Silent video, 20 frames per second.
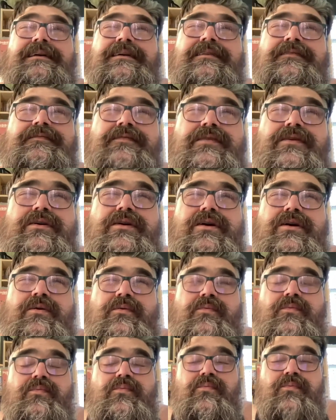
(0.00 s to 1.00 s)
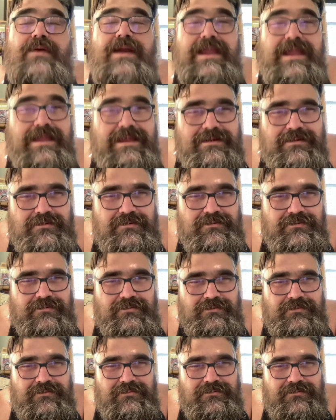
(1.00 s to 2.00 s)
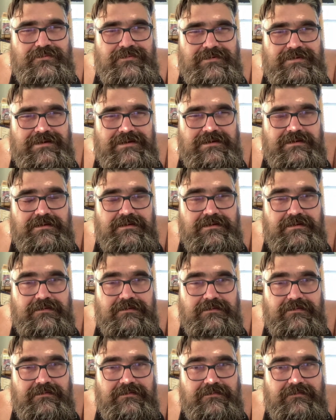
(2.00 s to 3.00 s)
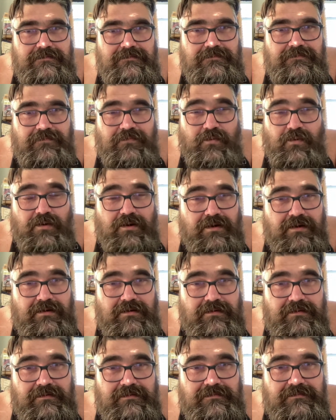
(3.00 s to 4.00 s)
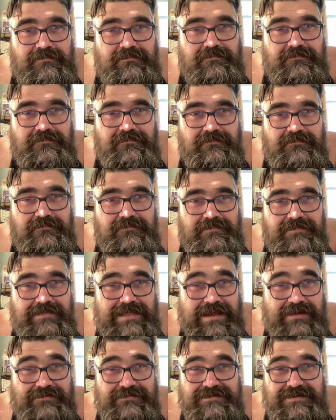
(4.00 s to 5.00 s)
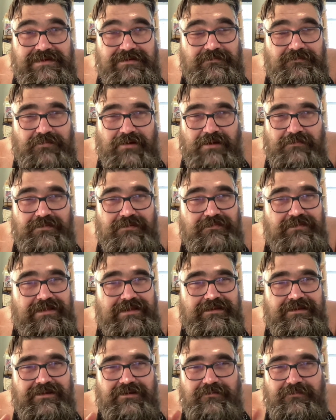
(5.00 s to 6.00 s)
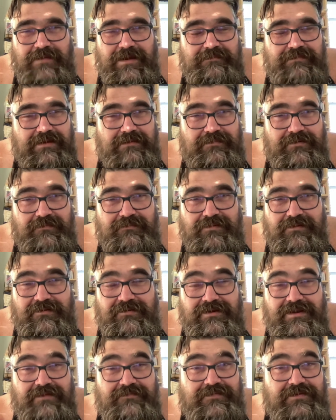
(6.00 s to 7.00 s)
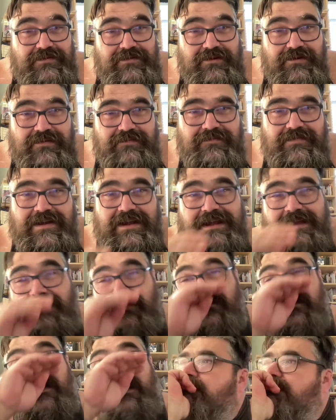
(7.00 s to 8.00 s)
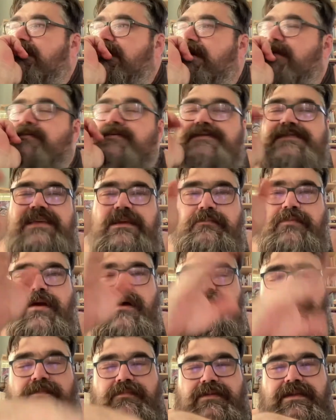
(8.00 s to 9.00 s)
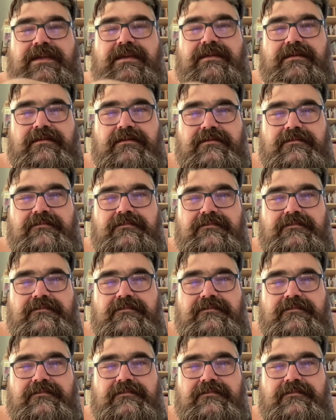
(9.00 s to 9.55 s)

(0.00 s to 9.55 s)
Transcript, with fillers: for around 4,000. Probably you might be able to pull it off for 35, but I would say probably